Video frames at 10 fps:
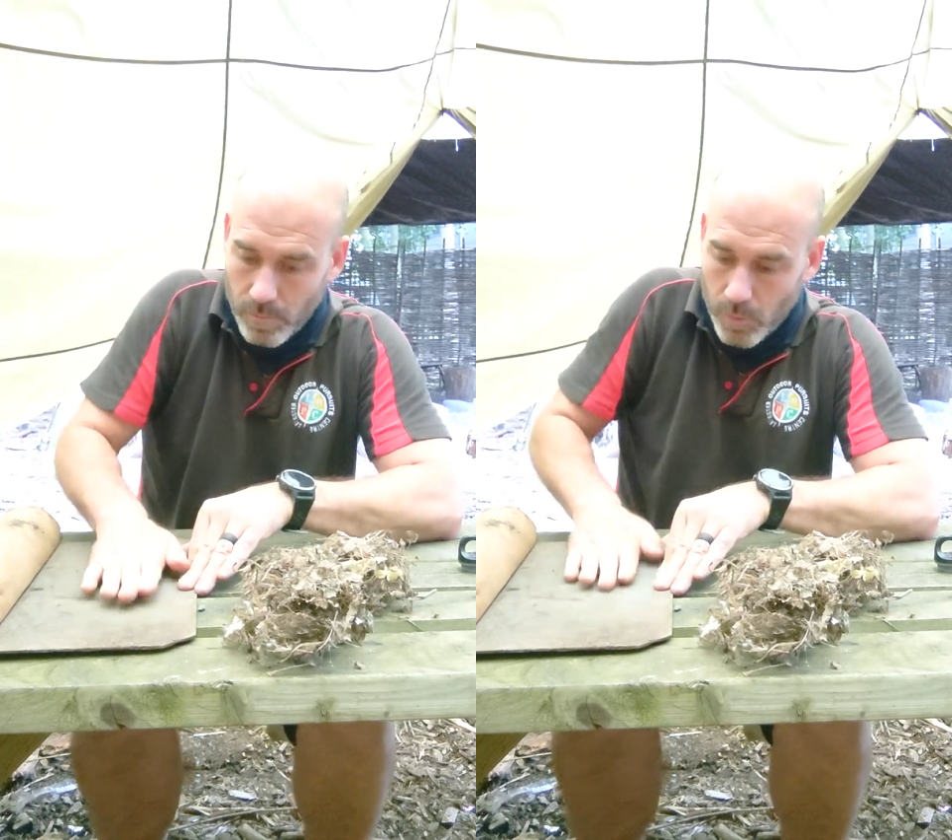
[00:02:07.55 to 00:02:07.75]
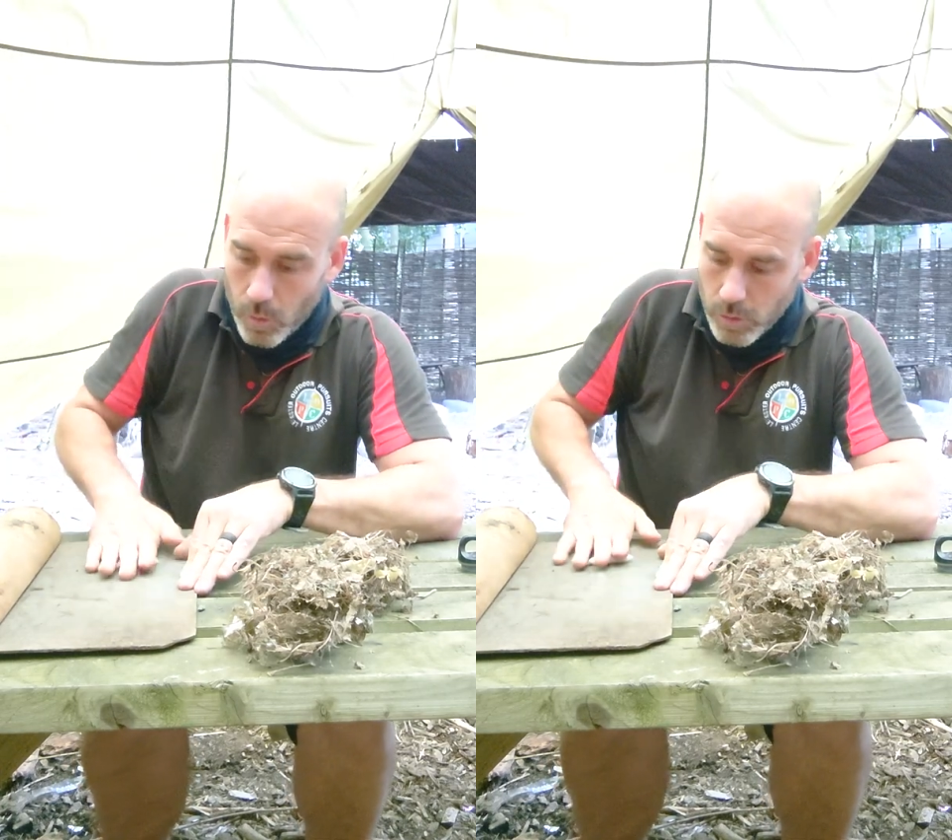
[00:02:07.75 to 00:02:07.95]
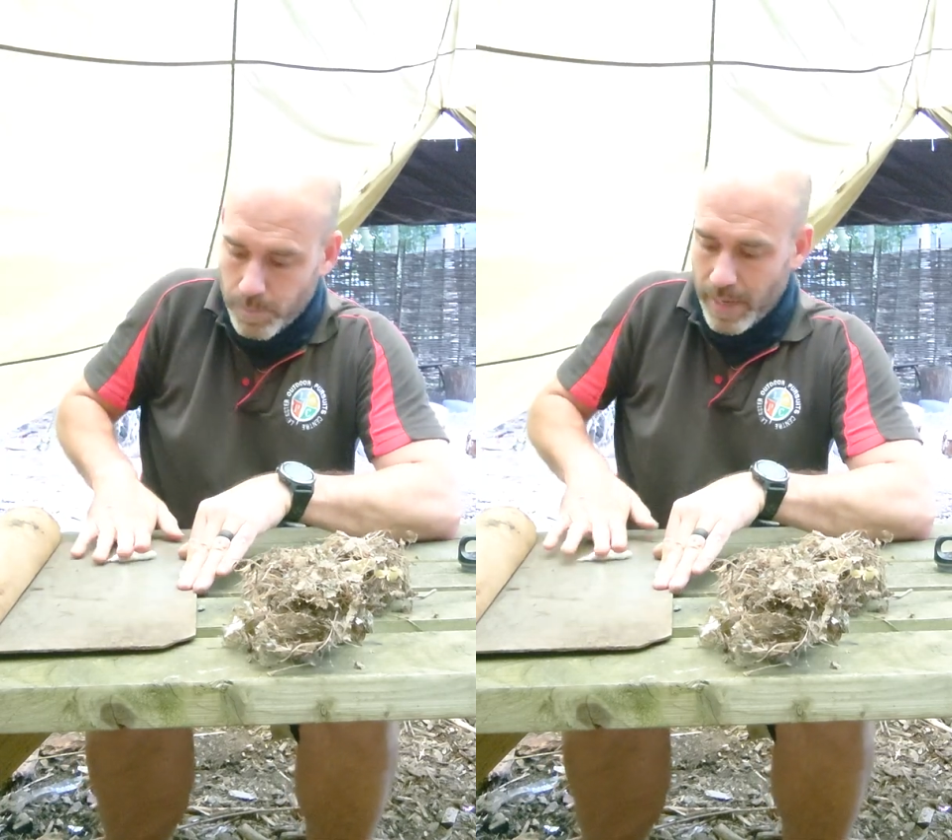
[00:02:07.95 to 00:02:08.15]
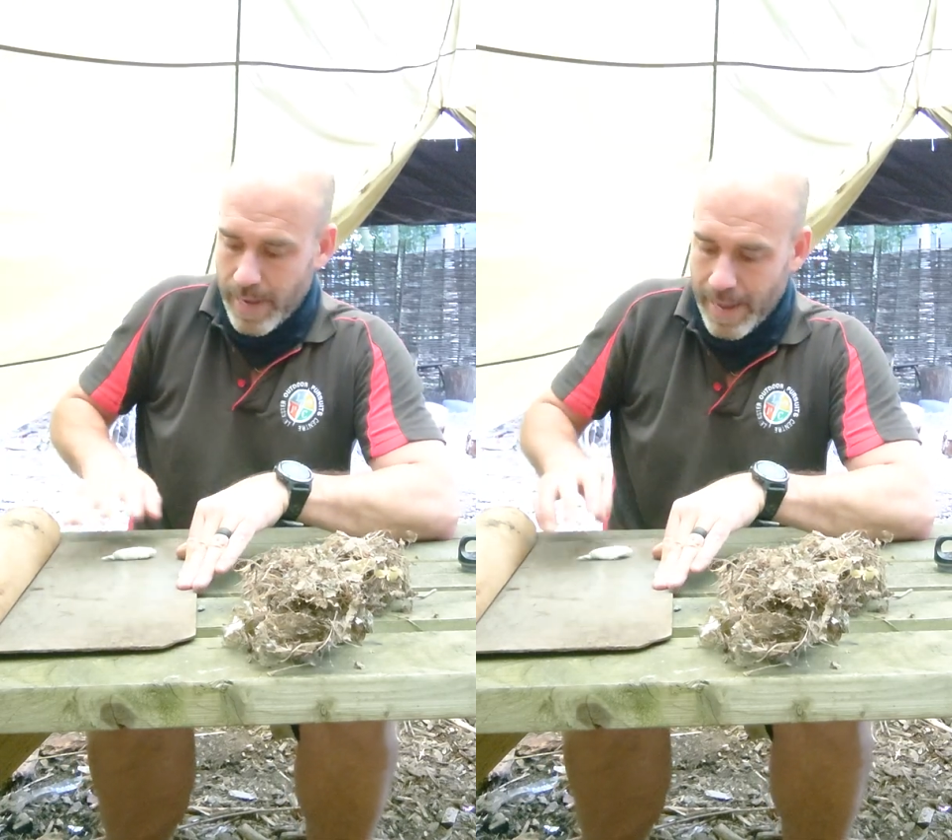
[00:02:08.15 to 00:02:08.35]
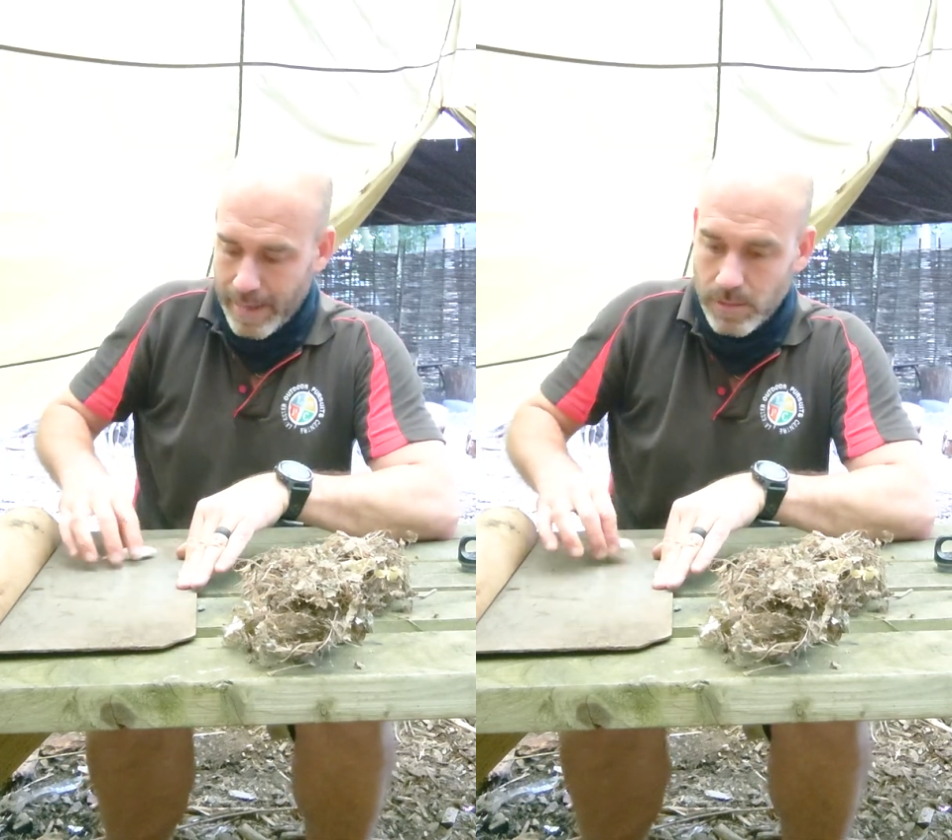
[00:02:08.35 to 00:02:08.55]
rolls by
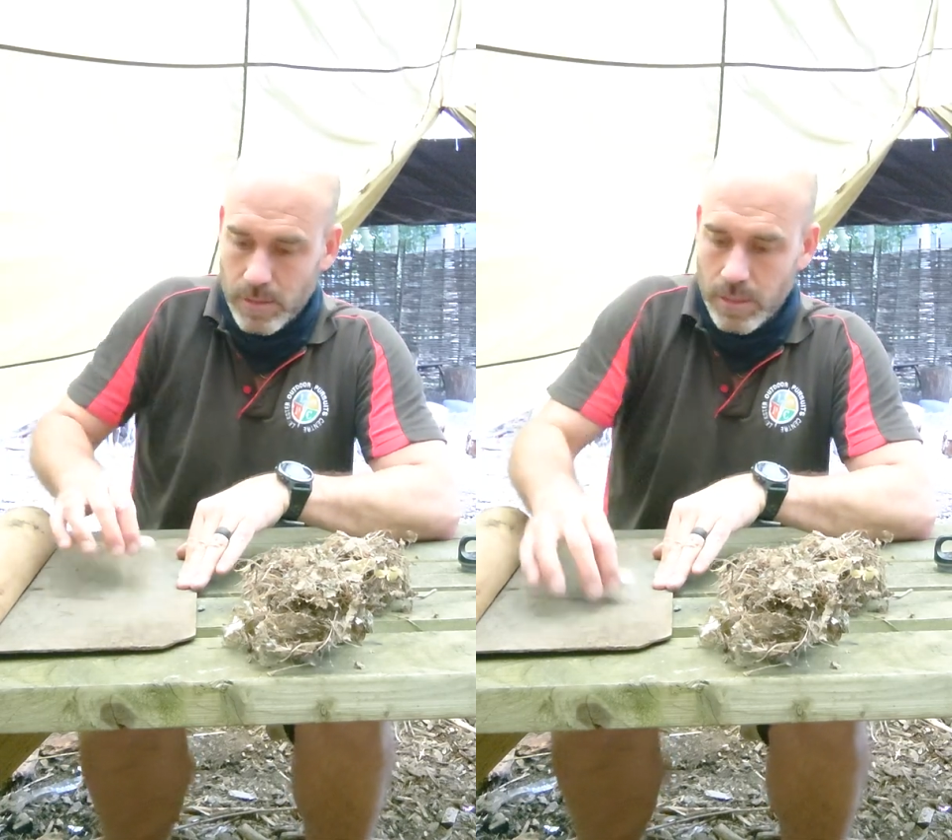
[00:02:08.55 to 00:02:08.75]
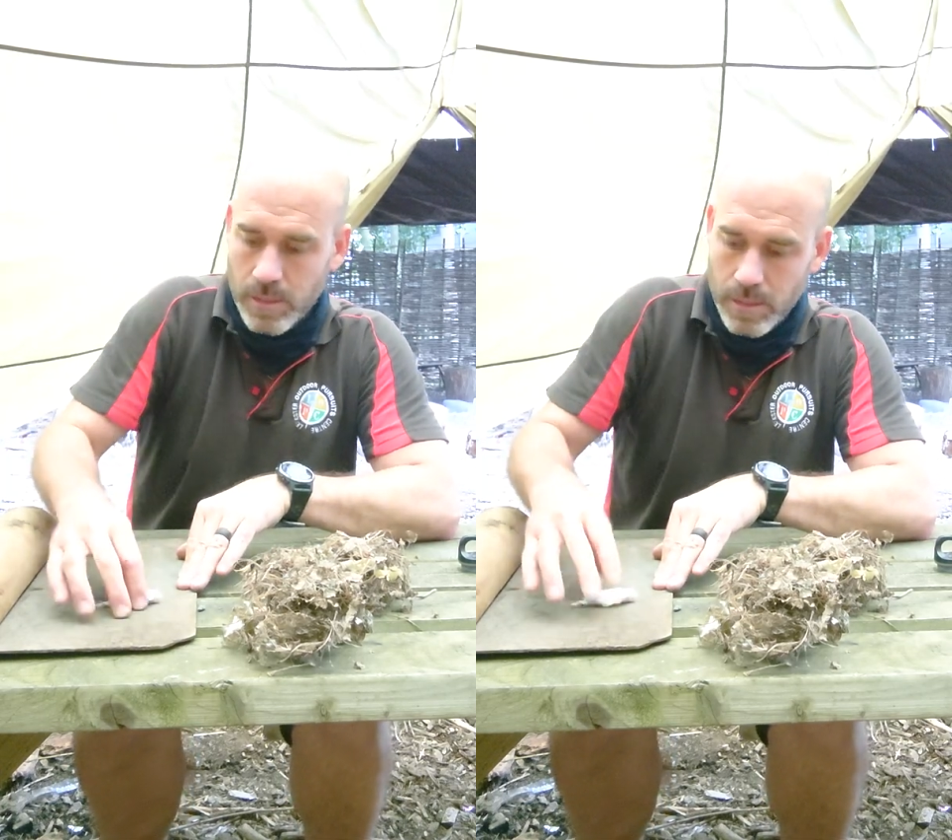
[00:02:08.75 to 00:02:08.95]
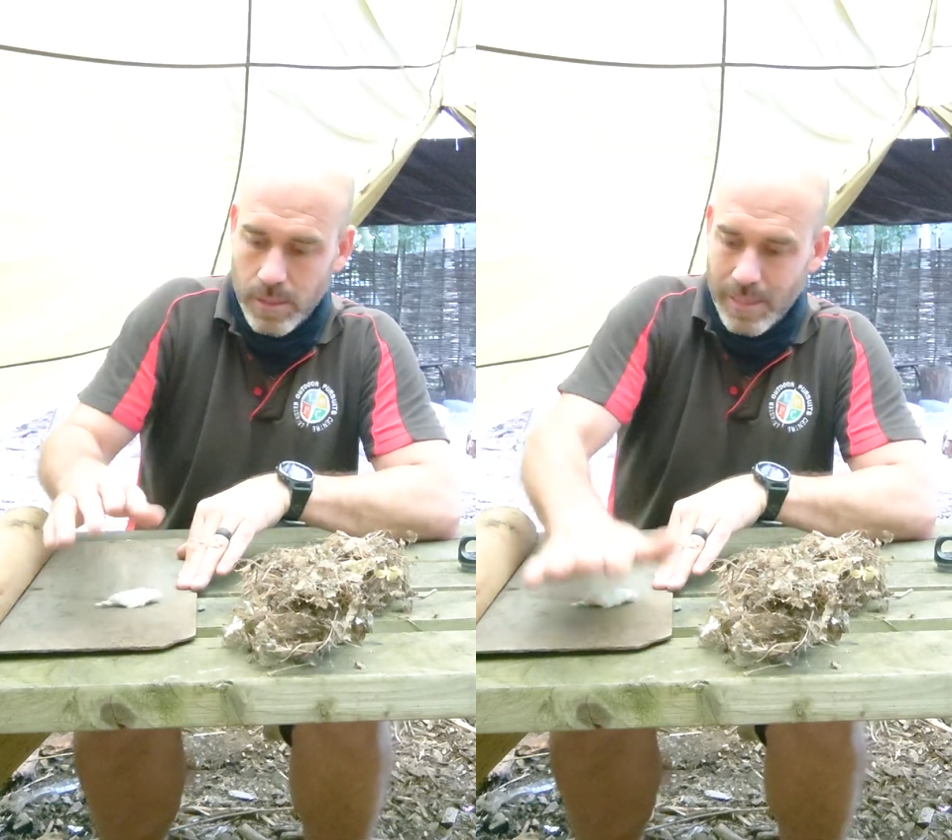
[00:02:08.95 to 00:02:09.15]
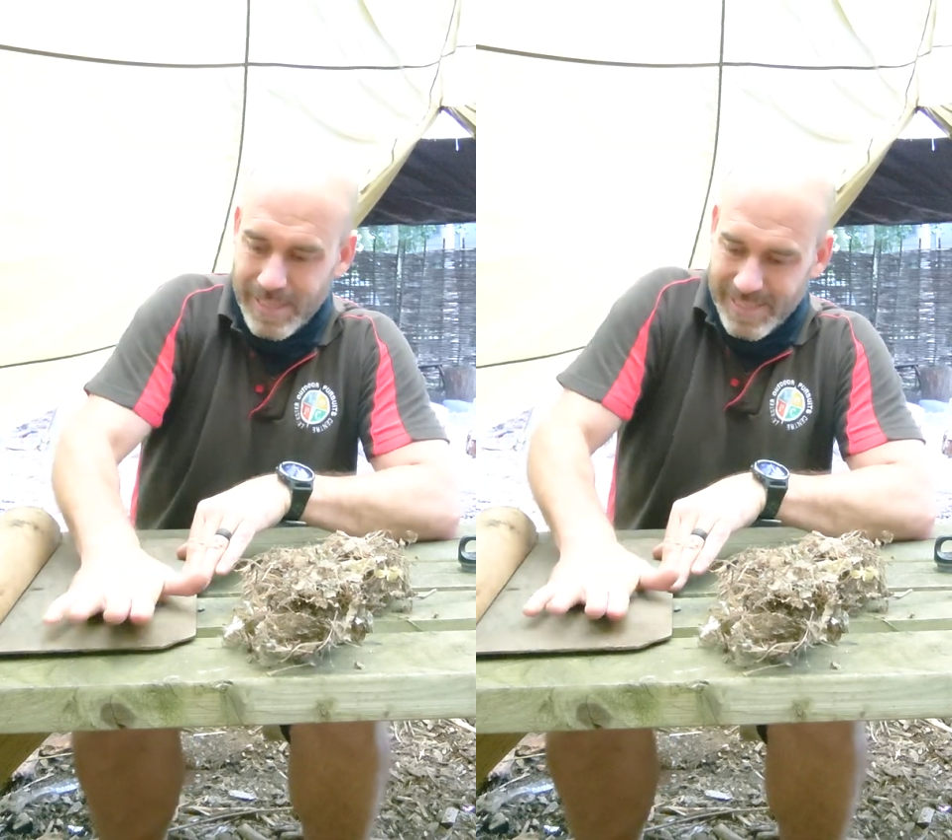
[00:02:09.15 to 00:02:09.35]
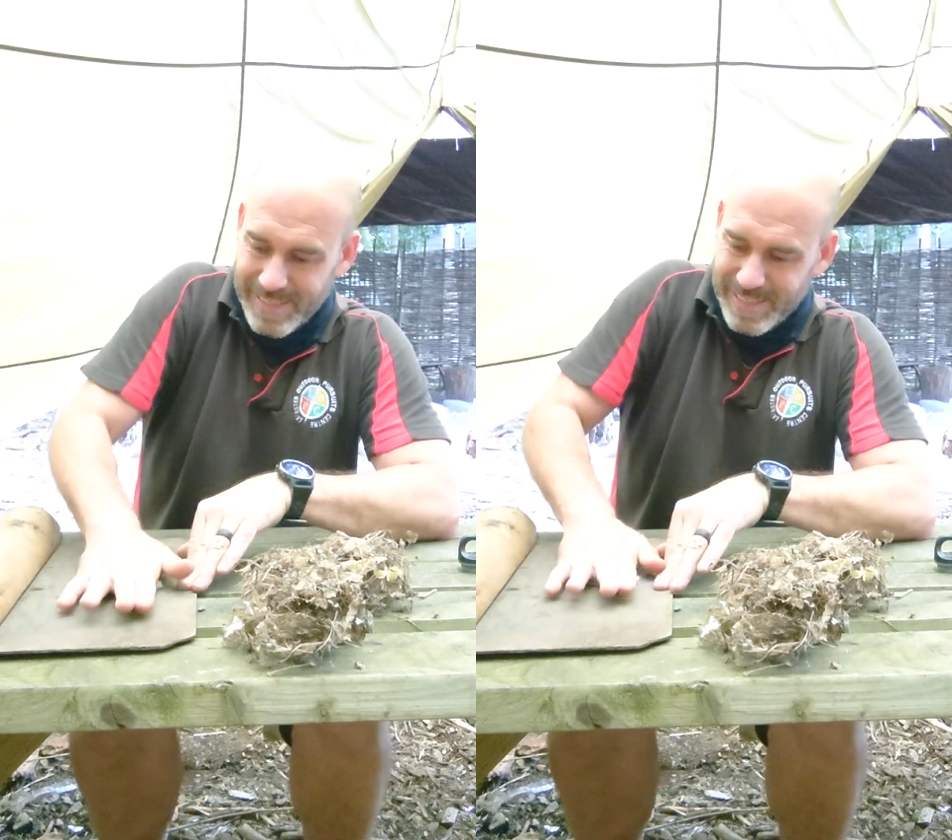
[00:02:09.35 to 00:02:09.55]
hand
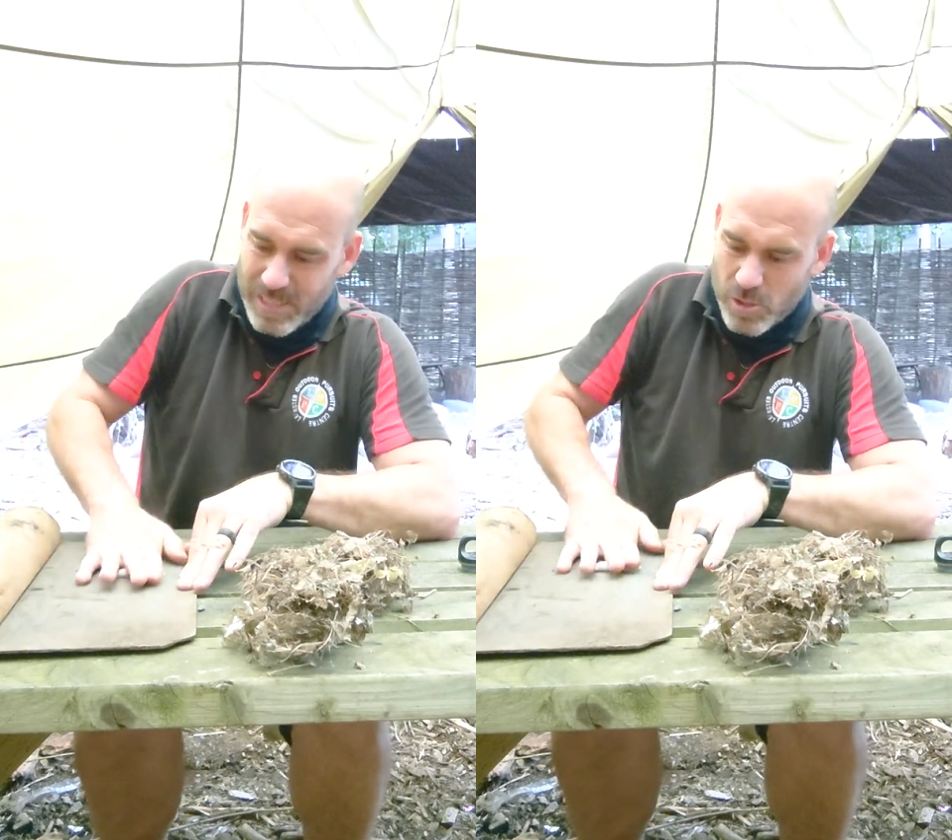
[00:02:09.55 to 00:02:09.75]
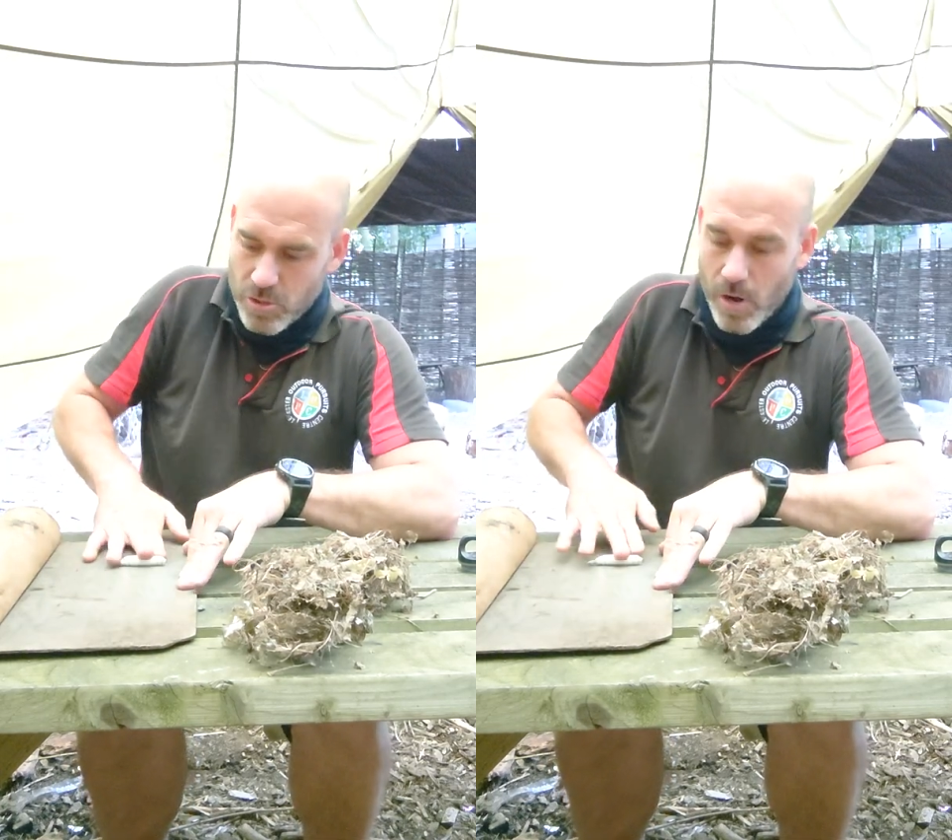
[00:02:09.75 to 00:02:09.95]
to